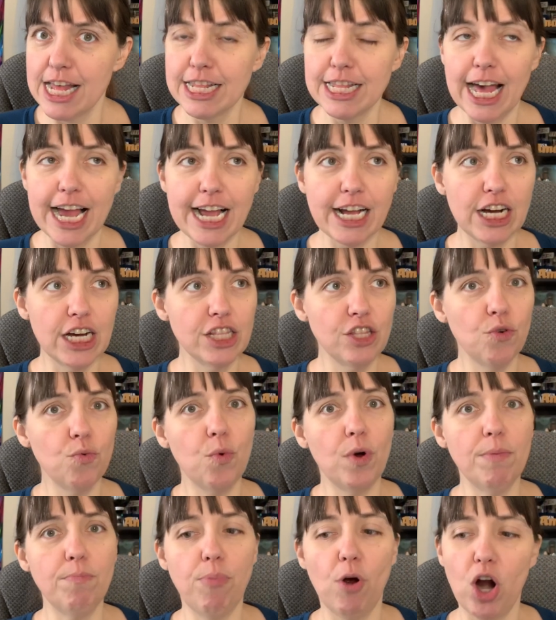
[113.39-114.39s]
Like, on the
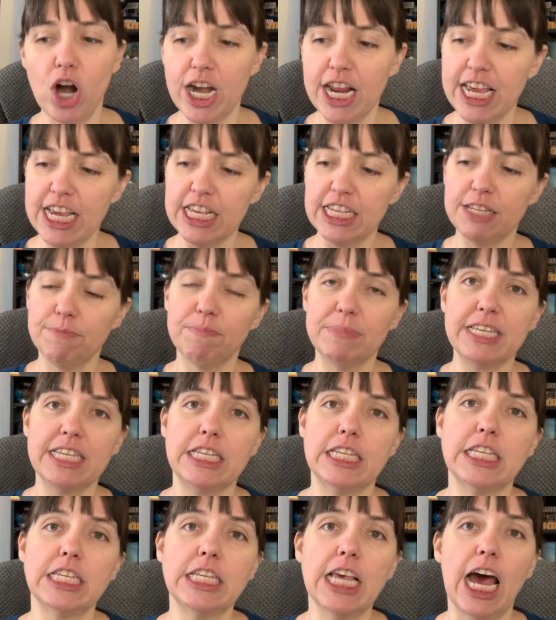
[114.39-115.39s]
one part, he's
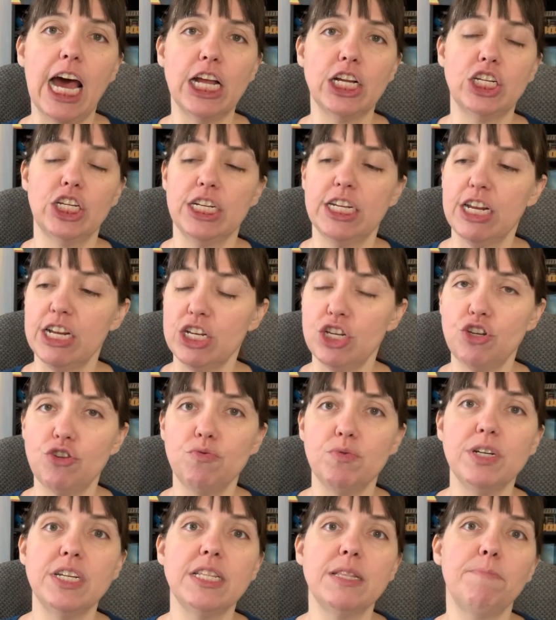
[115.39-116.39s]
massaging and
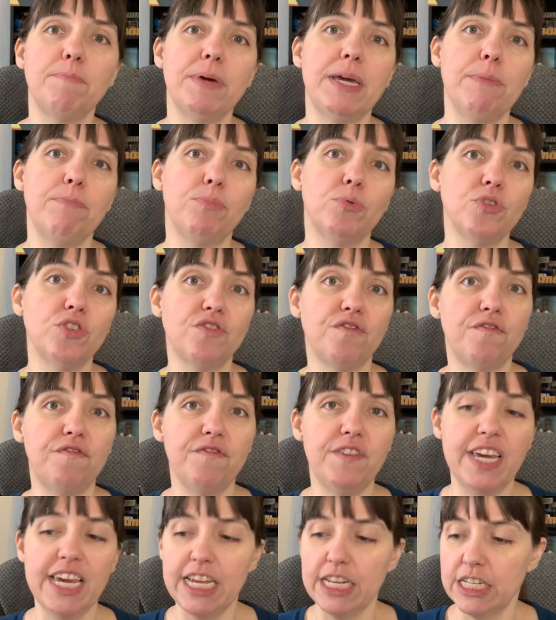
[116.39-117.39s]
doing the people's
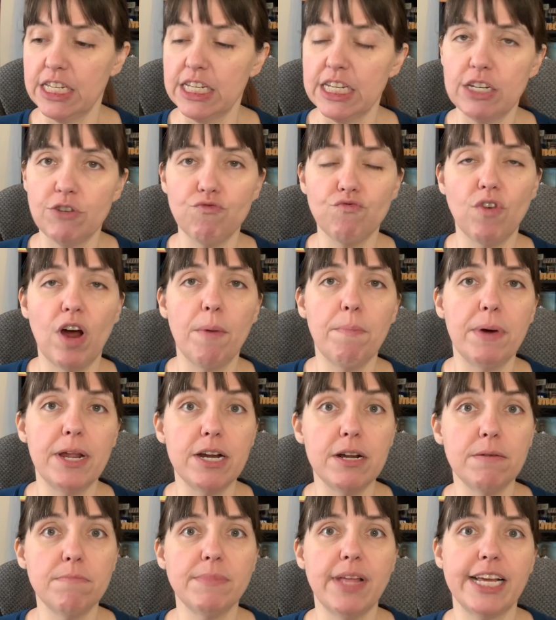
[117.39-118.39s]
feet and rubbing
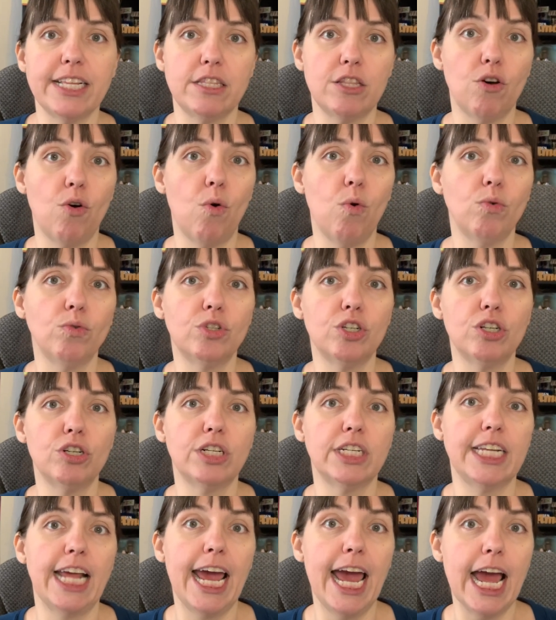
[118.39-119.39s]
them like the older
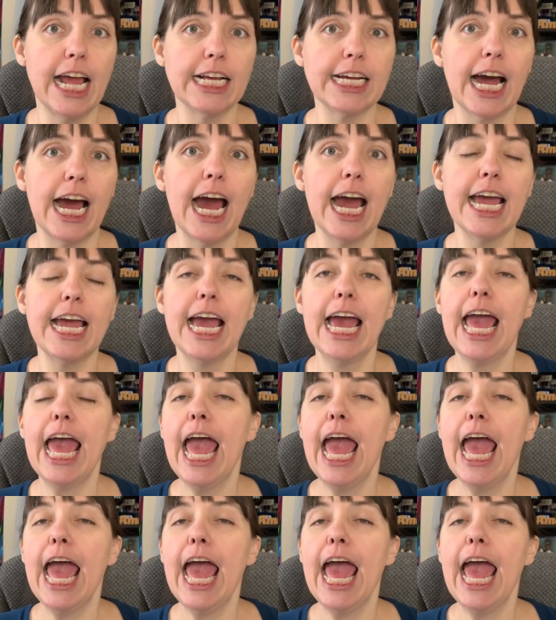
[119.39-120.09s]
dad guy.